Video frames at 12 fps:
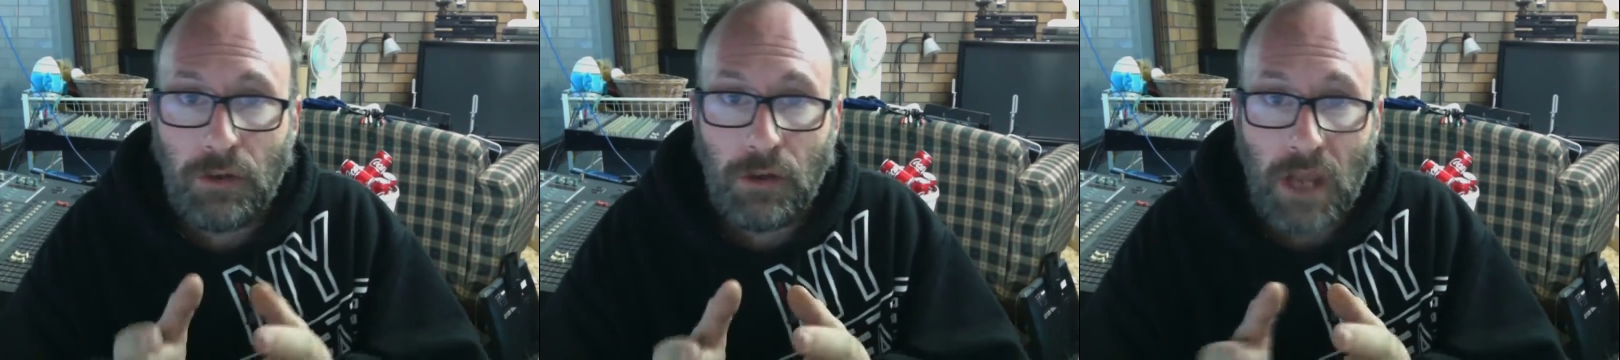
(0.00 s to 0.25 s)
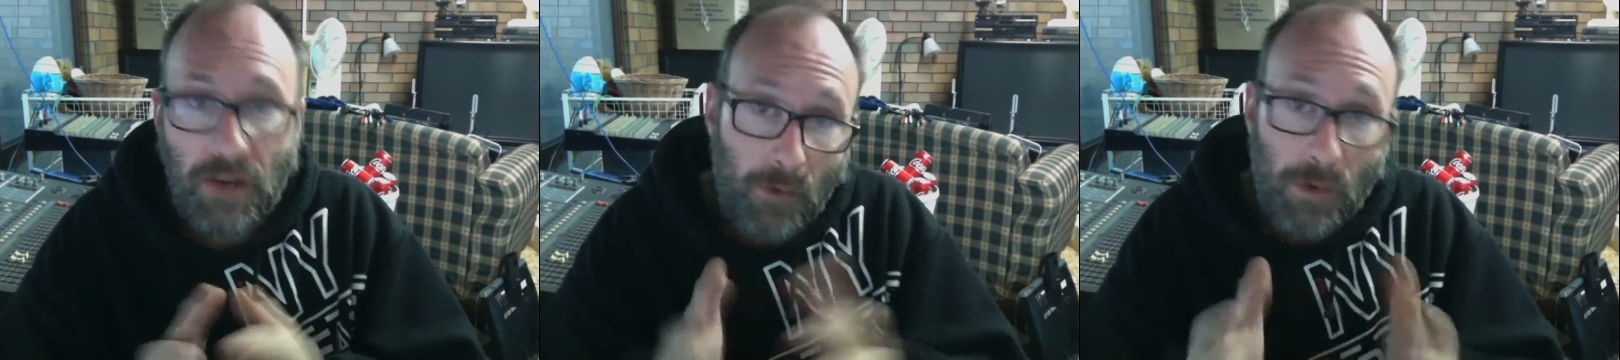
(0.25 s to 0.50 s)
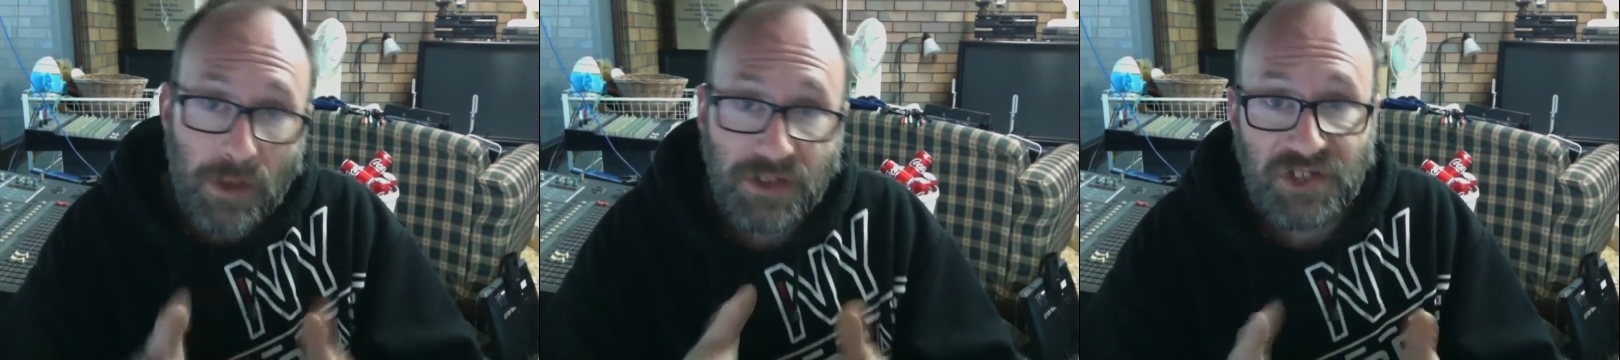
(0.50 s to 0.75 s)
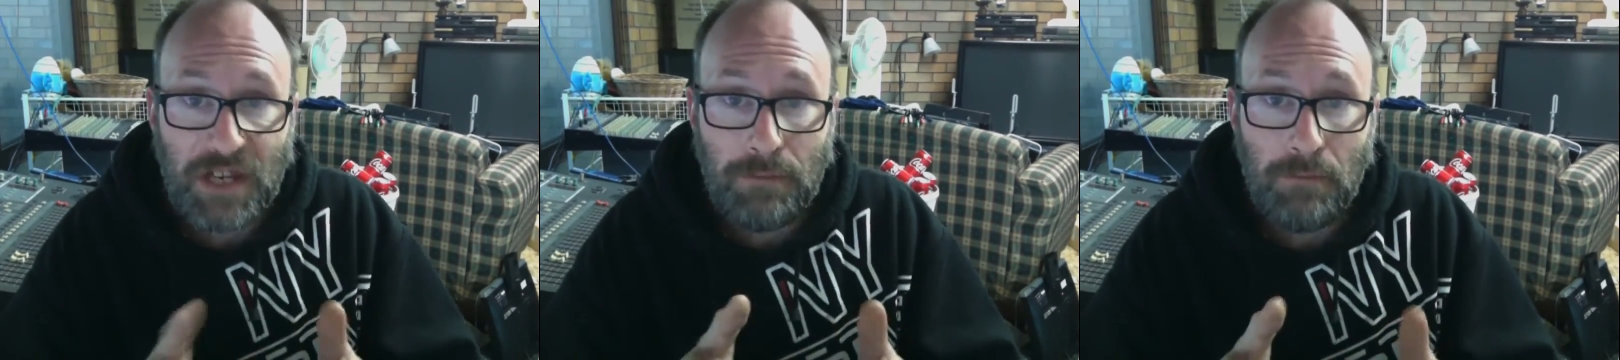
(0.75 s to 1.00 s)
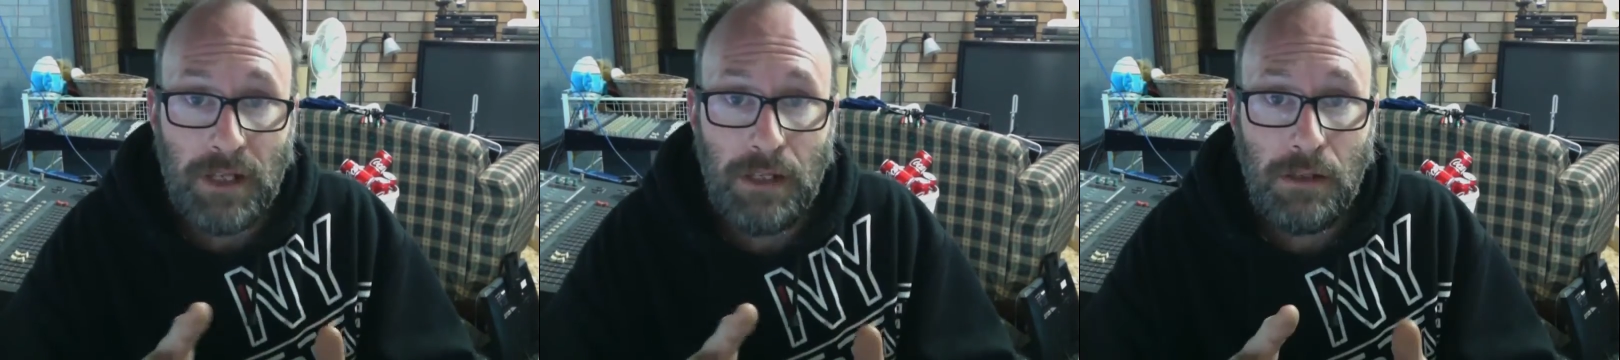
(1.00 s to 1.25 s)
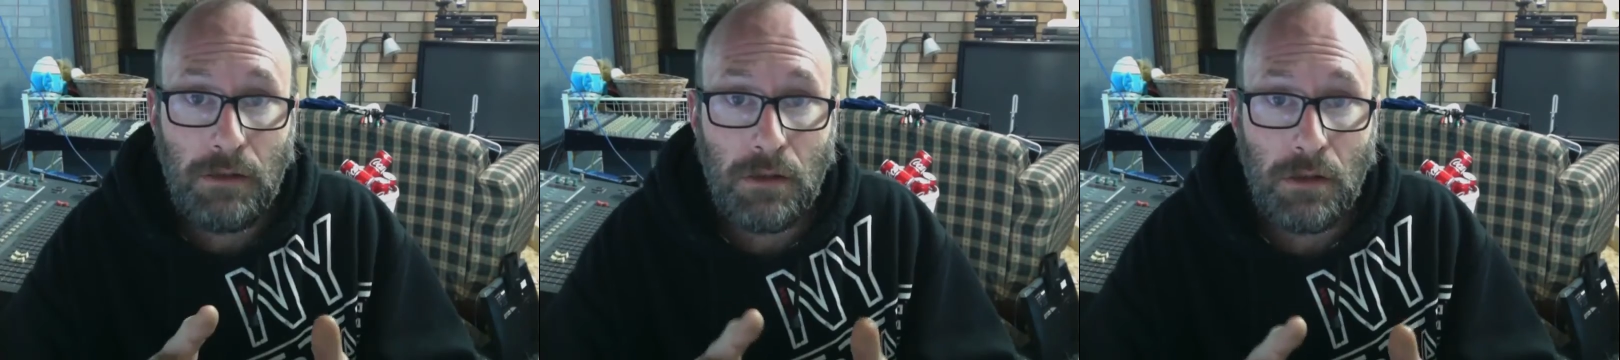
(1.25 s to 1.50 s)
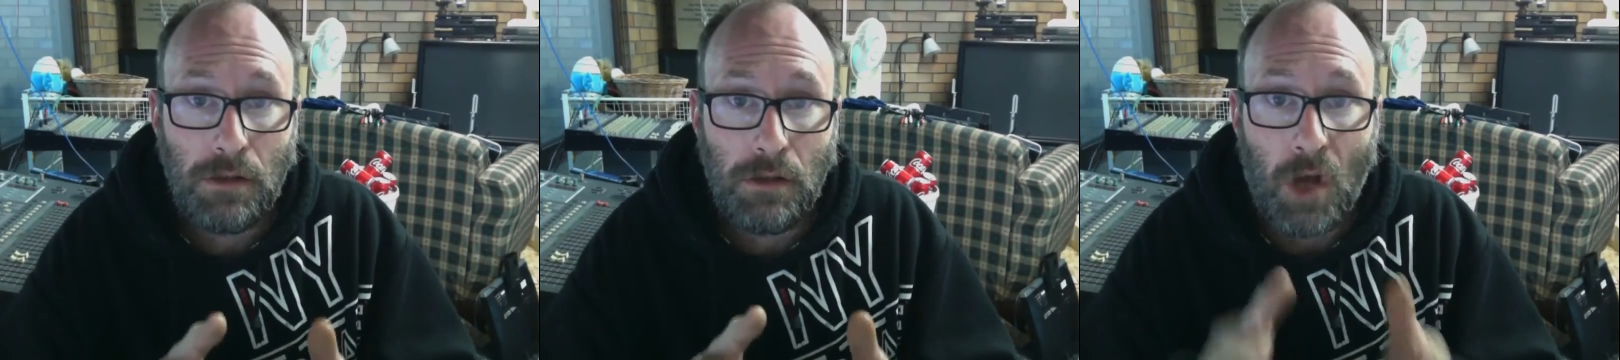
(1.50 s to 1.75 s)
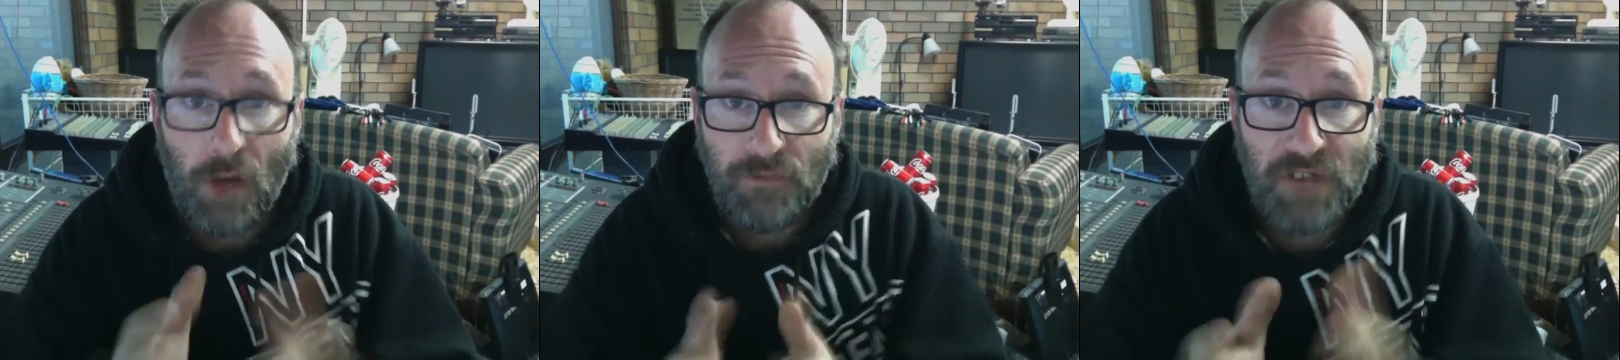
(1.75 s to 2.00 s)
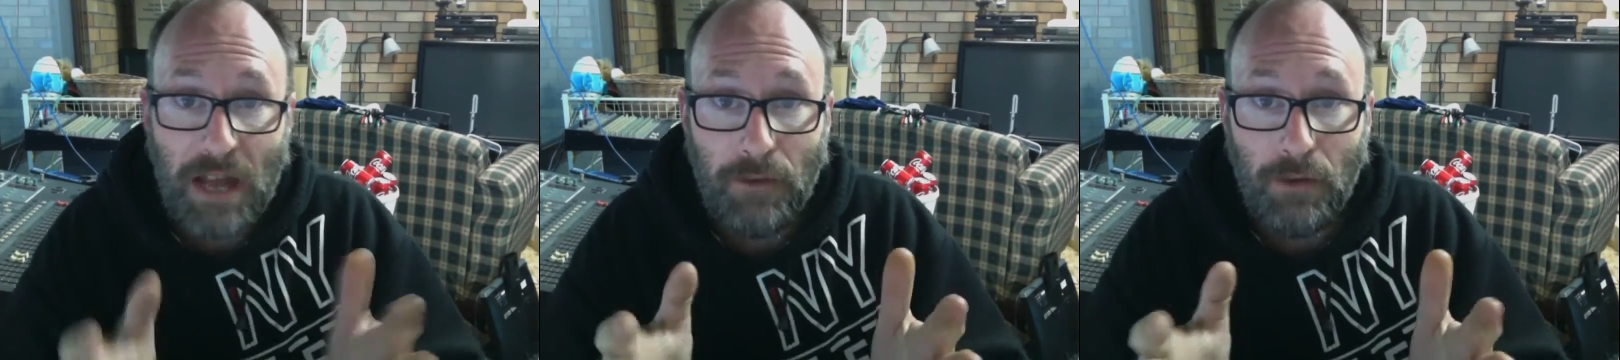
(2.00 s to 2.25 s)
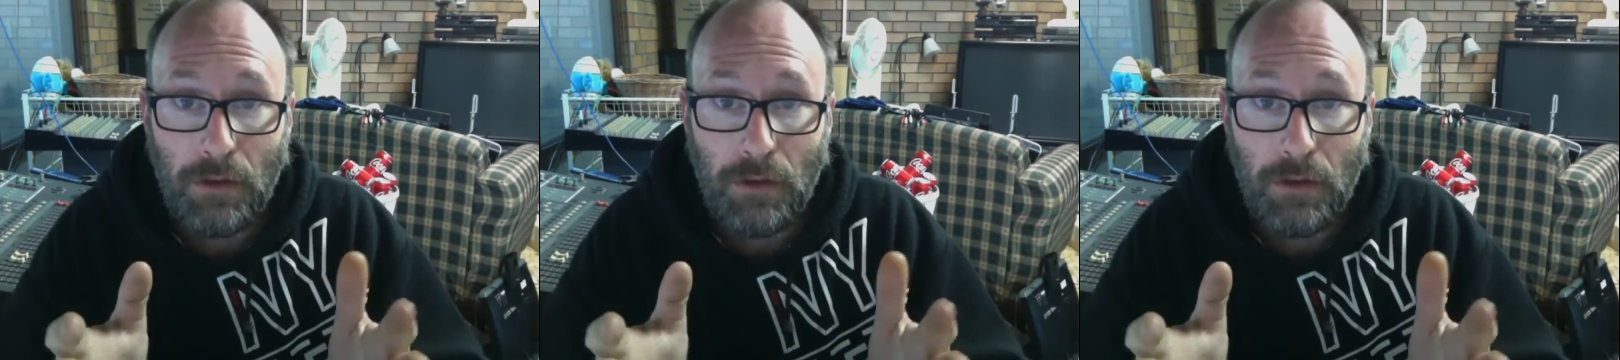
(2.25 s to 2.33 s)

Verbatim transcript: everyone has sent me, I've done.